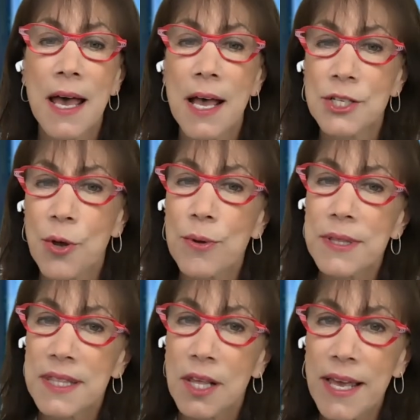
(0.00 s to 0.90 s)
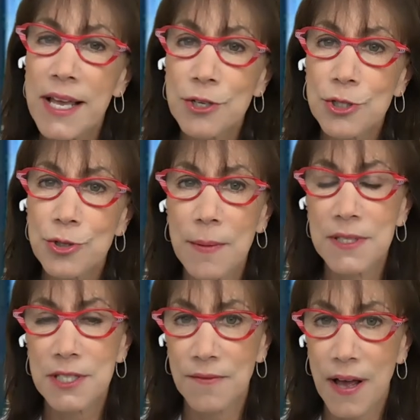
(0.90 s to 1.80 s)
So the laser
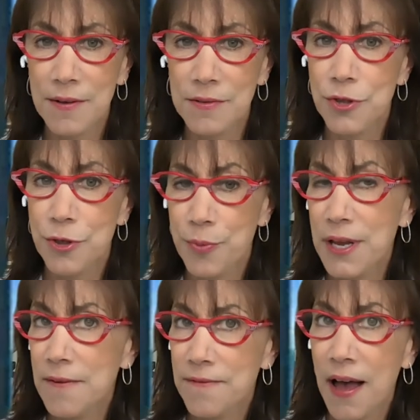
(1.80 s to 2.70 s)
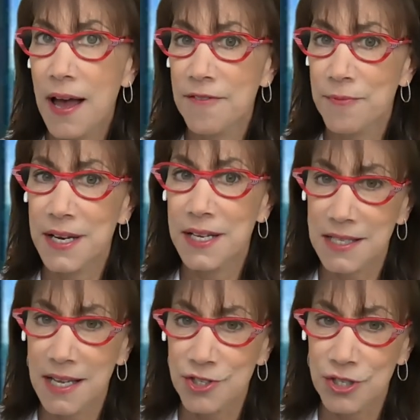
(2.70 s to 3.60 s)
treatment involves 3 5-minute
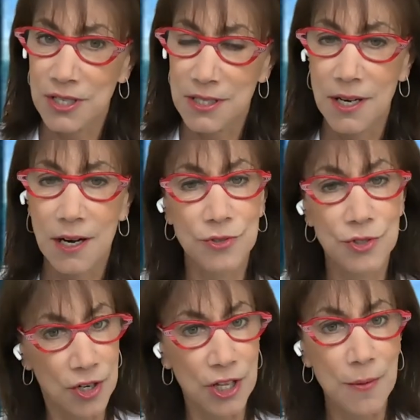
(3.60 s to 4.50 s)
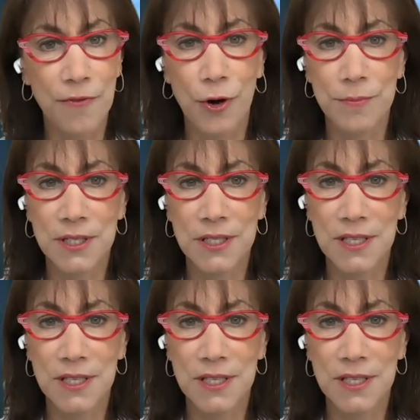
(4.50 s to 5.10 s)
sessions that are generally performed in a